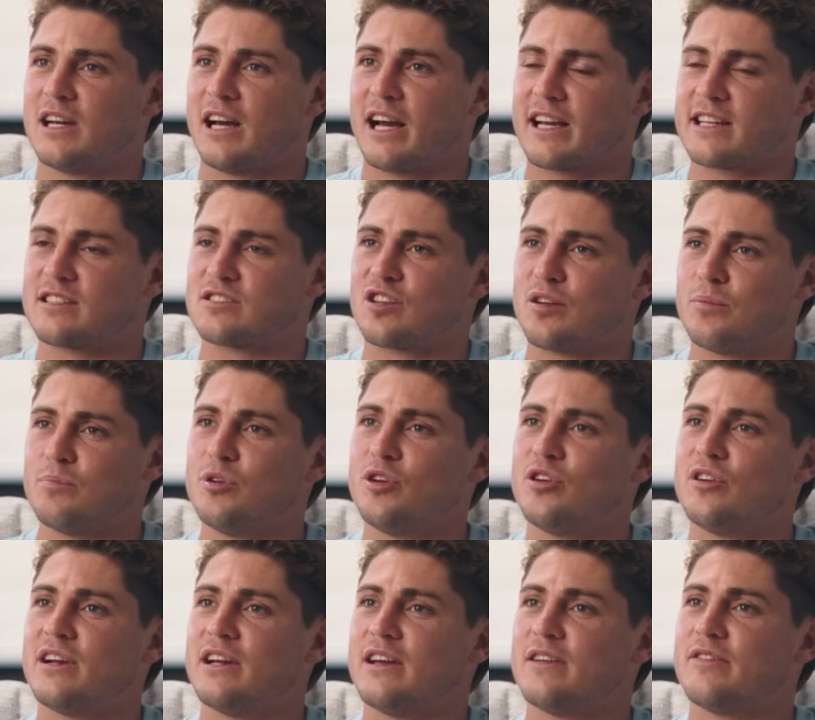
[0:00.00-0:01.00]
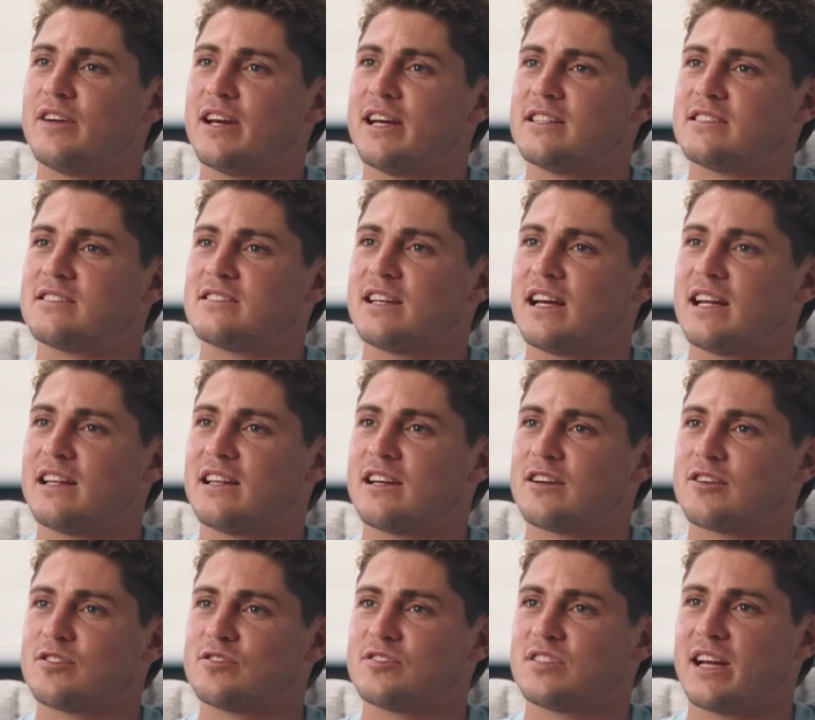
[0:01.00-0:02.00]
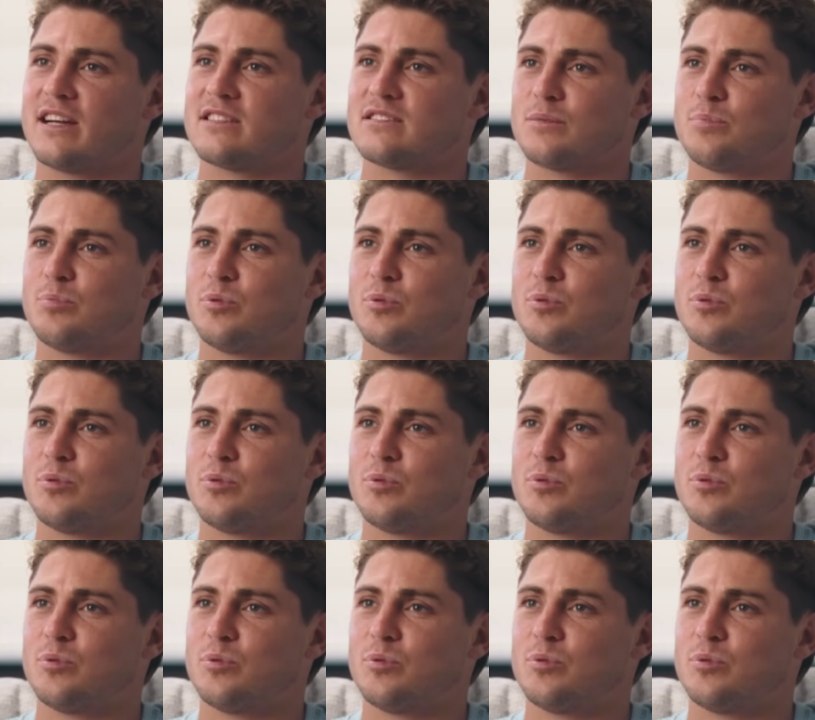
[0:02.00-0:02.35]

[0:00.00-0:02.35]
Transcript: I guess, community events that the Crusaders are